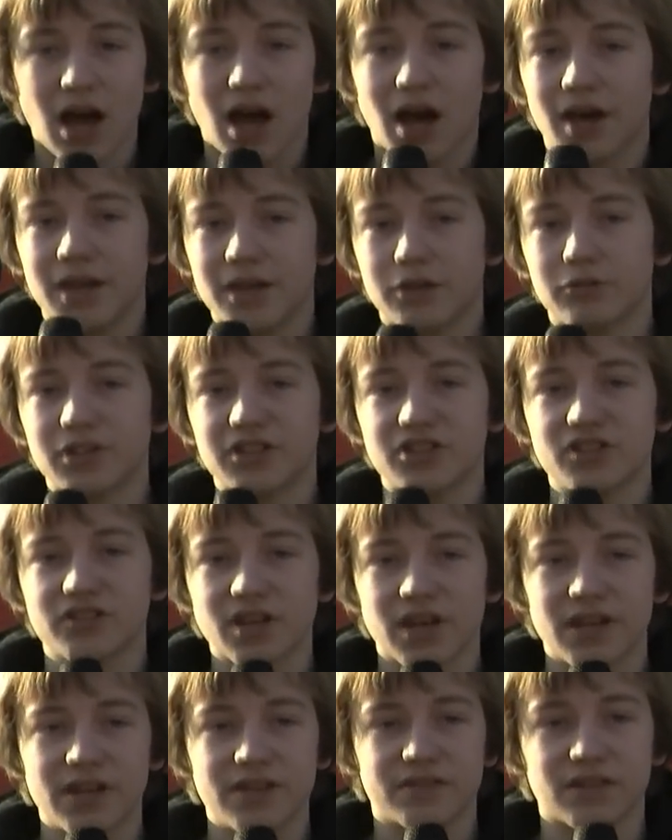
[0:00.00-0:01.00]
I
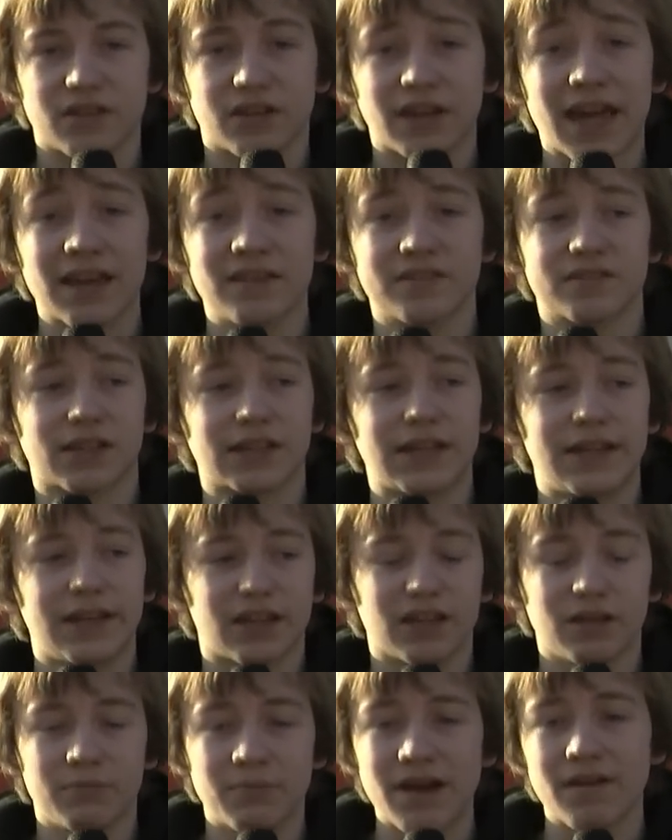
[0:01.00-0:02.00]
criticised a cancer
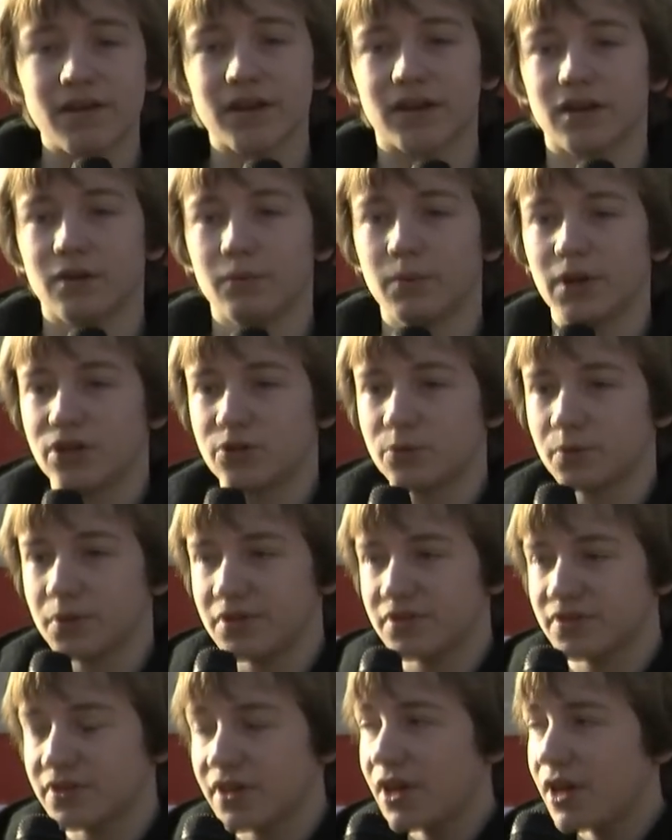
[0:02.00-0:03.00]
clinic in America, which
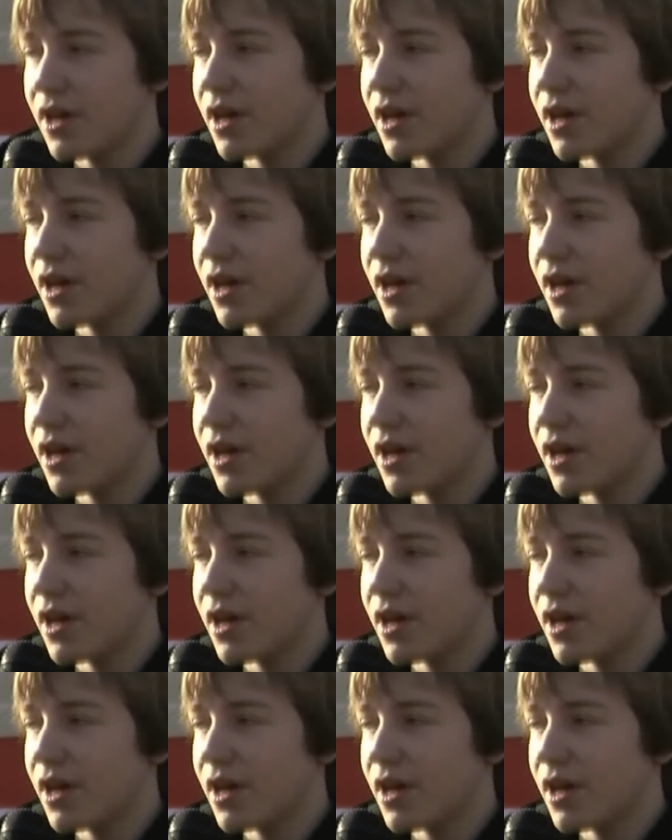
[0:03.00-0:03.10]
was